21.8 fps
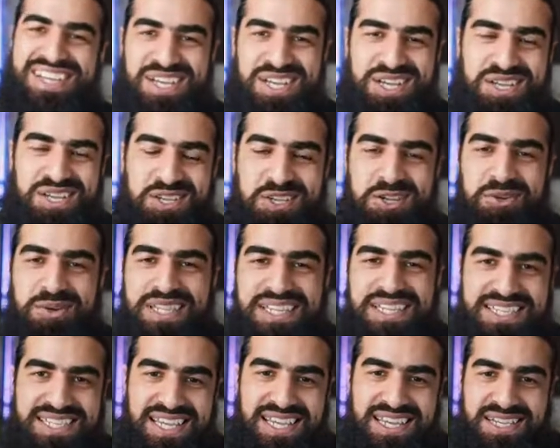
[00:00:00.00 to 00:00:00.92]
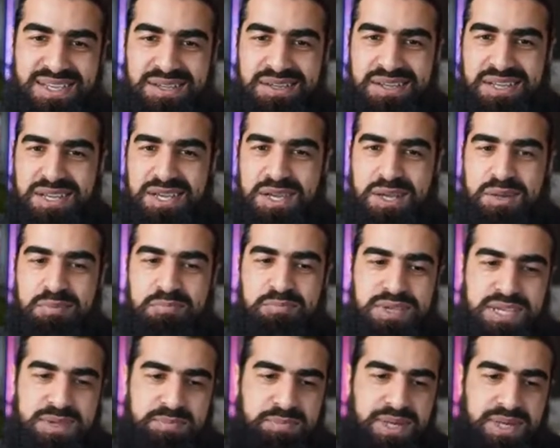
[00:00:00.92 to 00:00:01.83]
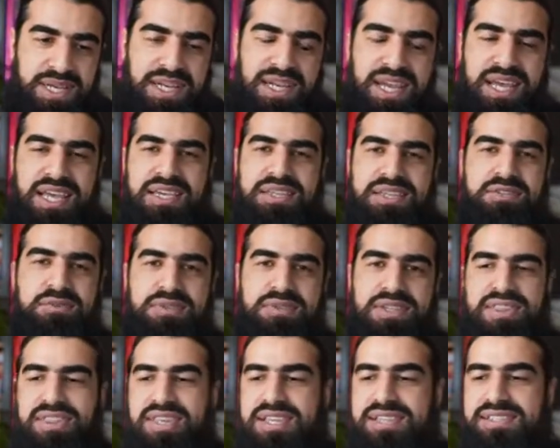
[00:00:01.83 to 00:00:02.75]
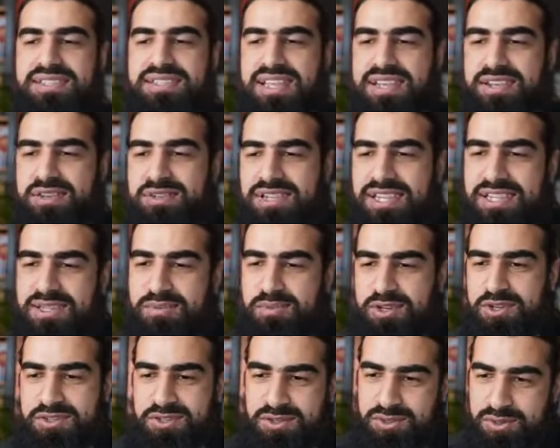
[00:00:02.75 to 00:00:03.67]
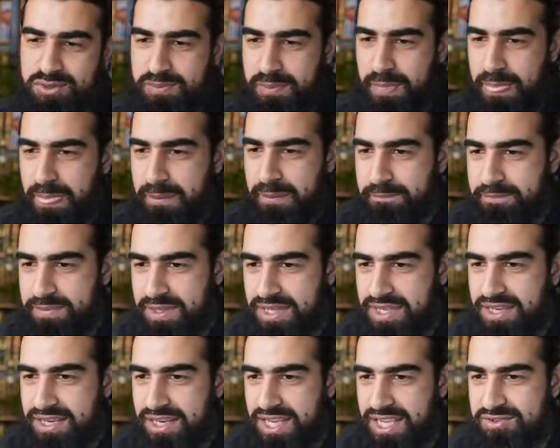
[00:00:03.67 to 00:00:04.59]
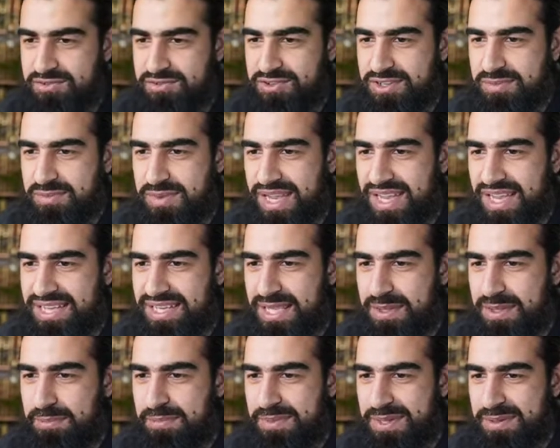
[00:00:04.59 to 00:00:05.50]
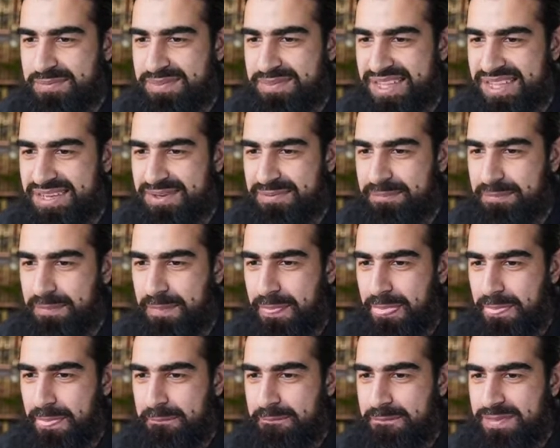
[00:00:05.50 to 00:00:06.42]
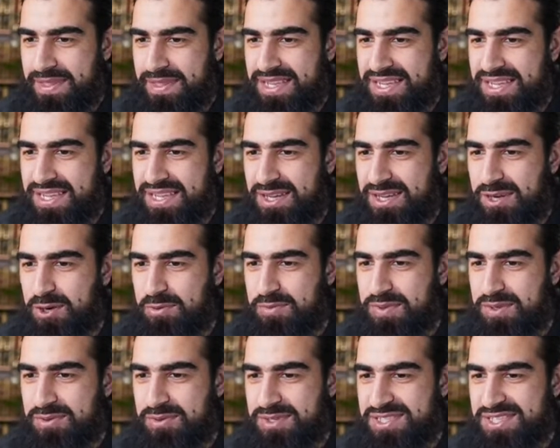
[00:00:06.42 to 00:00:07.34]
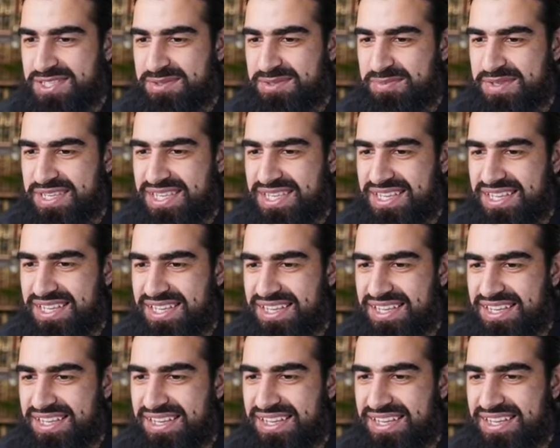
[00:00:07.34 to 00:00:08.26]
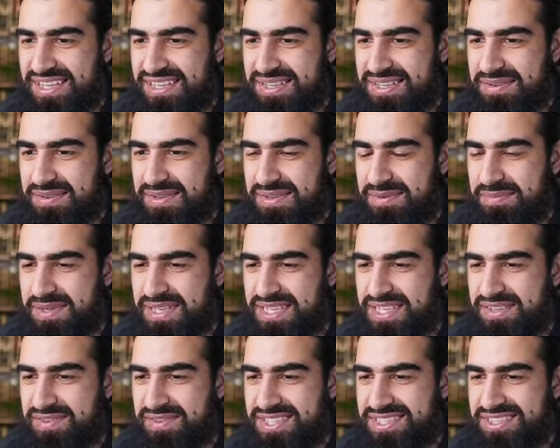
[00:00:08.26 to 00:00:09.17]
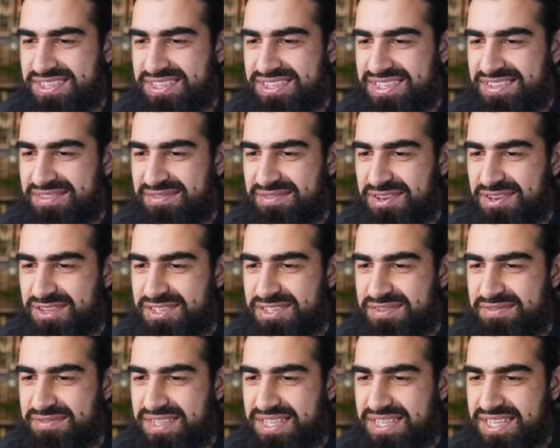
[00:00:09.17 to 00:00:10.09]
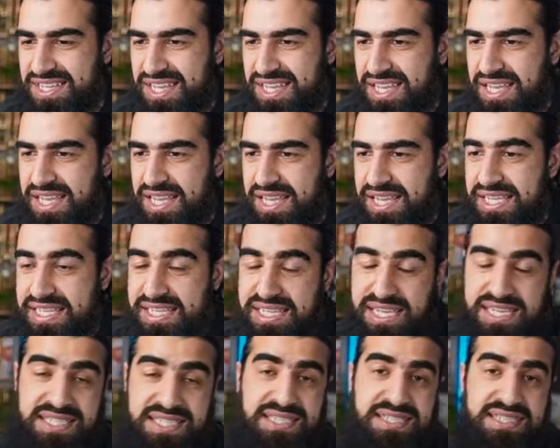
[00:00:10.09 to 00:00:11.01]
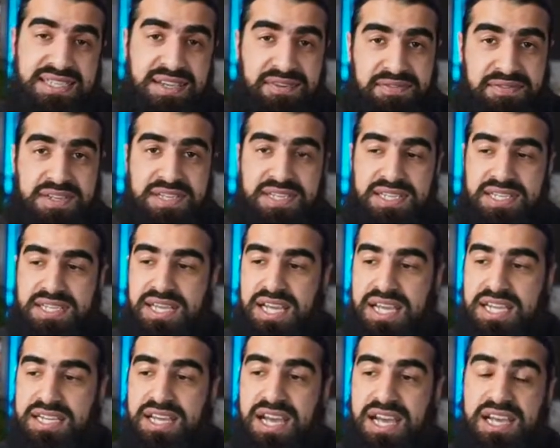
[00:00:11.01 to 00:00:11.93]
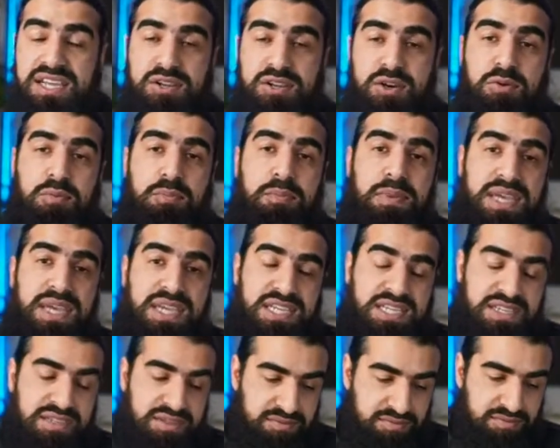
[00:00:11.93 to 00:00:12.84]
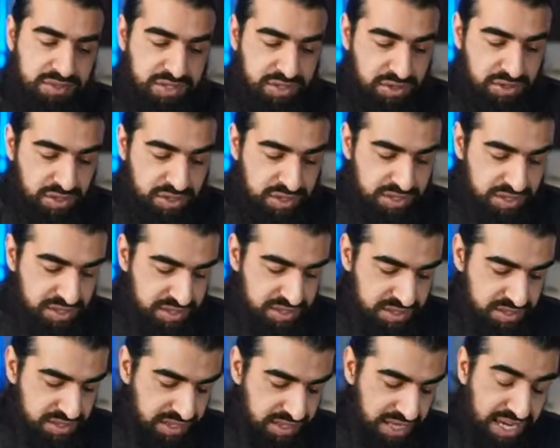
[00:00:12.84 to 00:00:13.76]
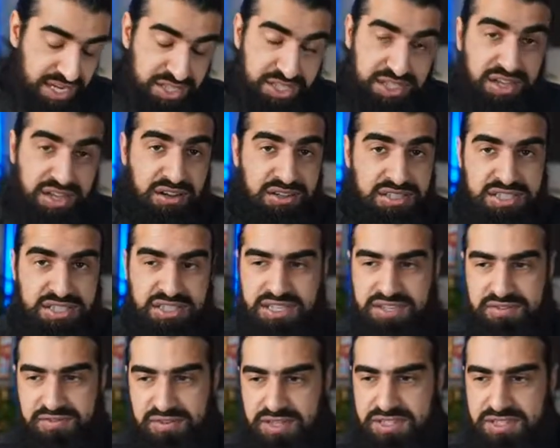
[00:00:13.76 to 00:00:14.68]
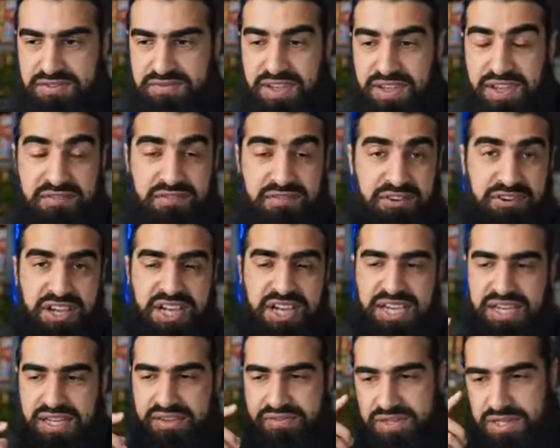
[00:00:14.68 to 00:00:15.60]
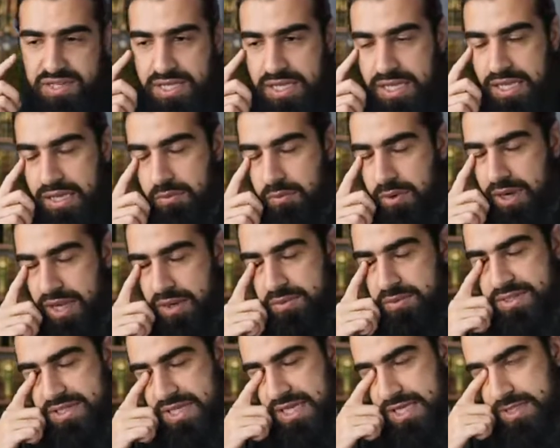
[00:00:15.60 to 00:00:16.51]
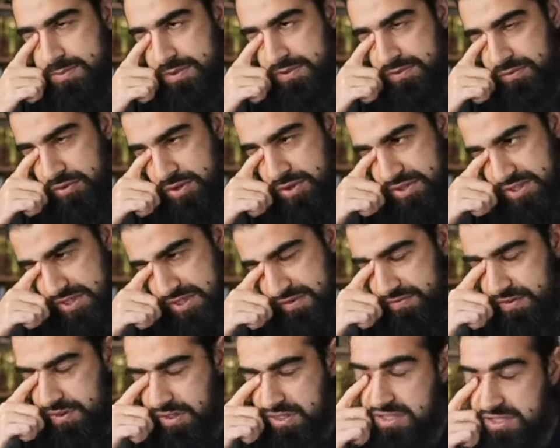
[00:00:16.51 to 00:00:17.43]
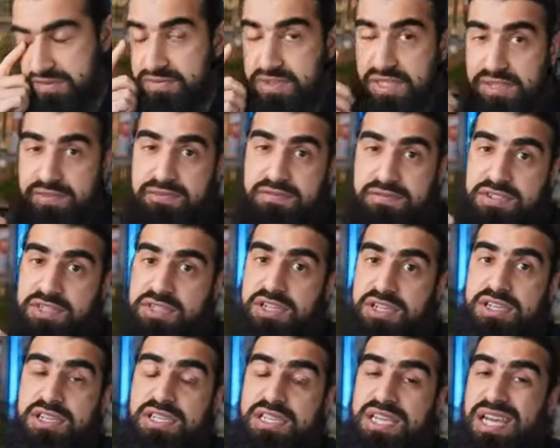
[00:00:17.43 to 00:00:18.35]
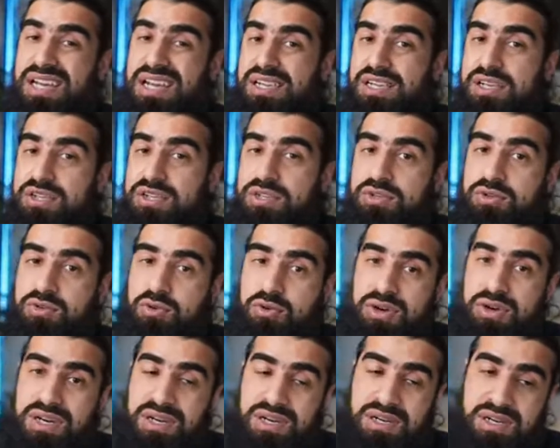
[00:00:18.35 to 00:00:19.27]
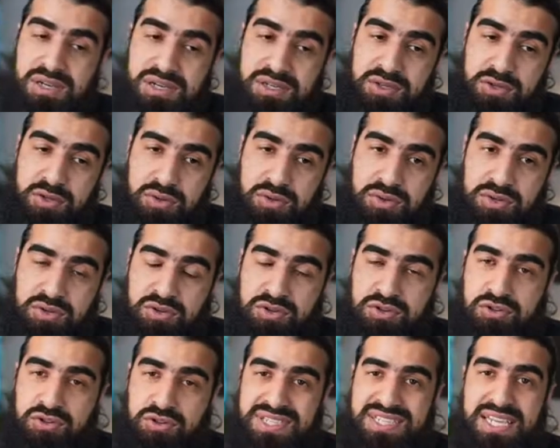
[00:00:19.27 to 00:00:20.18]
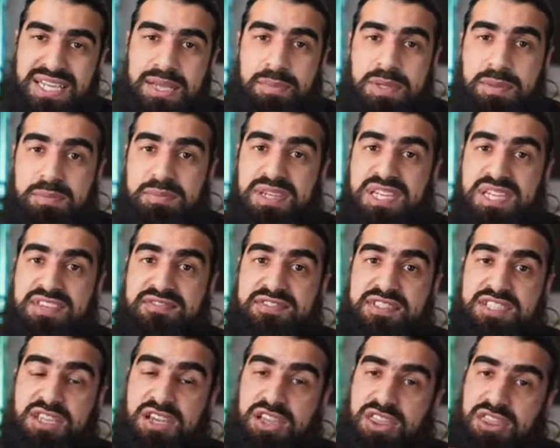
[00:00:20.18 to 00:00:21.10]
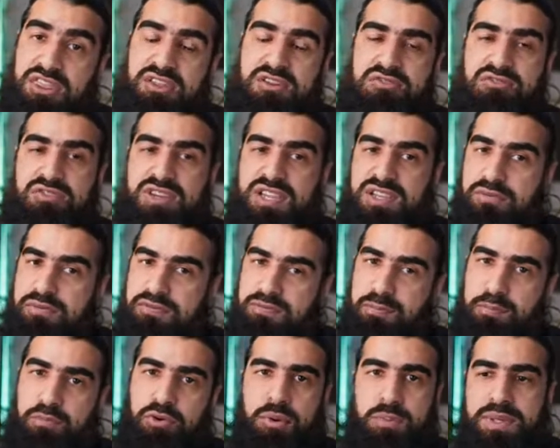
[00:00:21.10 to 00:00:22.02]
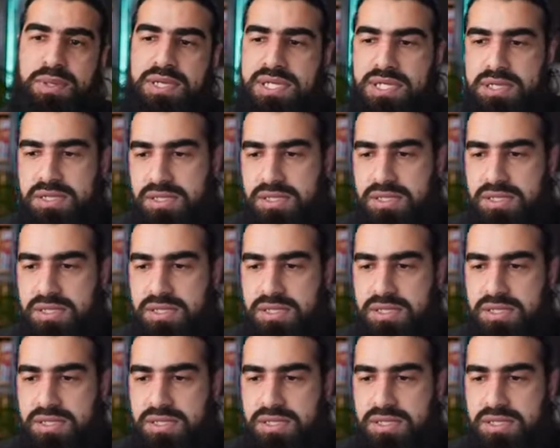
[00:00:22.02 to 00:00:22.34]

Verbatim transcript: You know what they say, any People like doing the things that you tell them not to do. Livestream had a blip then. Uh, hope it was just me. Uh, can I uh, believe a study philosophy? Yes, definitely. And I know many scholars that actually are studying philosophy at very high level. But I would say before you study philosophy, study your your your, your Islamic beliefs thoroughly, properly.